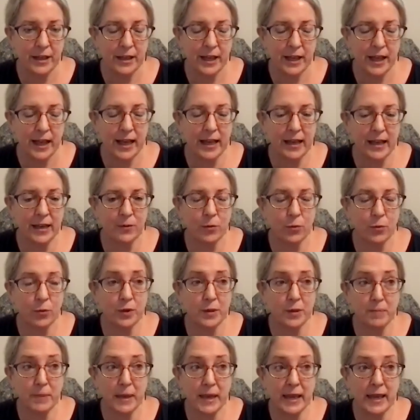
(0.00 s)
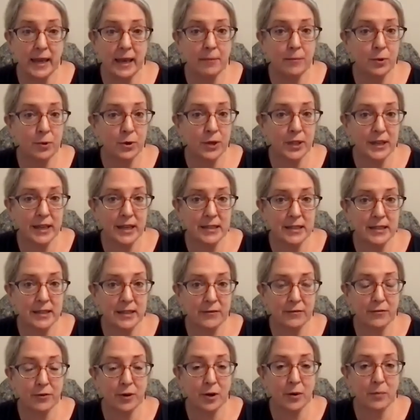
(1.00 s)
and with me, I'm looking at it
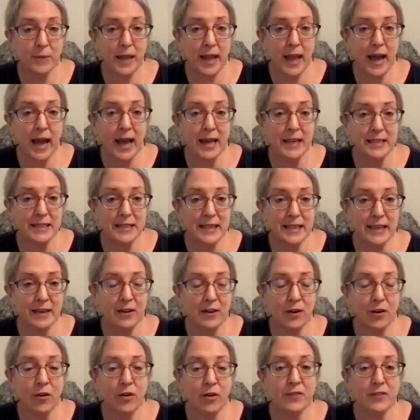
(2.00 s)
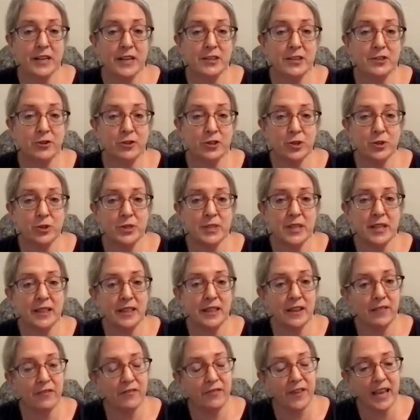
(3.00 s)
from the idea of introducing
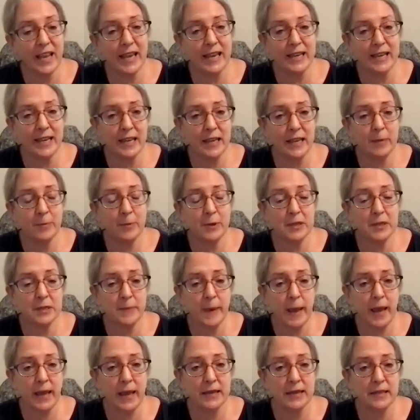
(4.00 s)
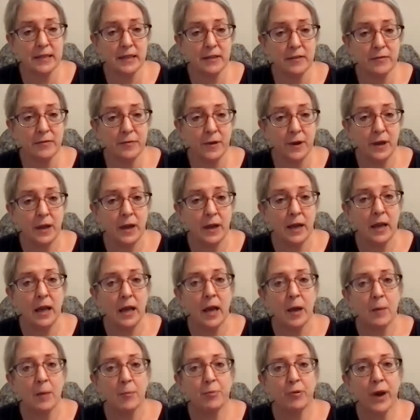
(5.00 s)
the Vedic perspective,
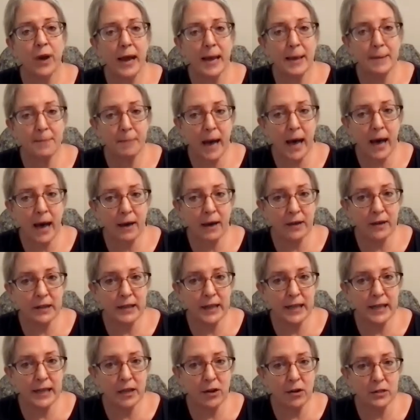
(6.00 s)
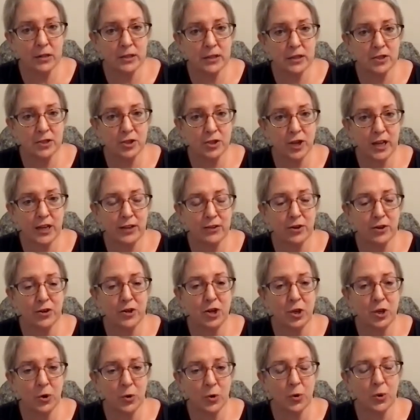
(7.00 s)
primarily concentrating on
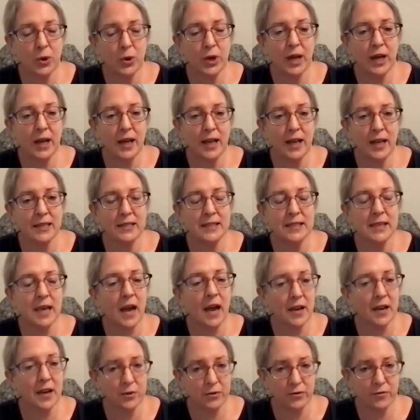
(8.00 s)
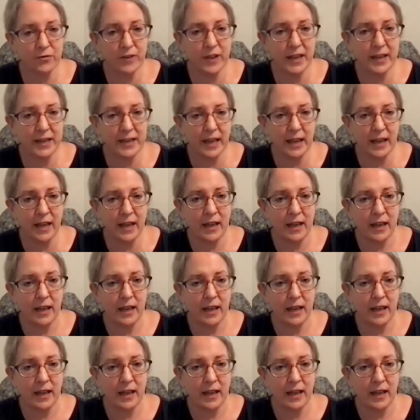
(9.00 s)
yoga and Ayurveda,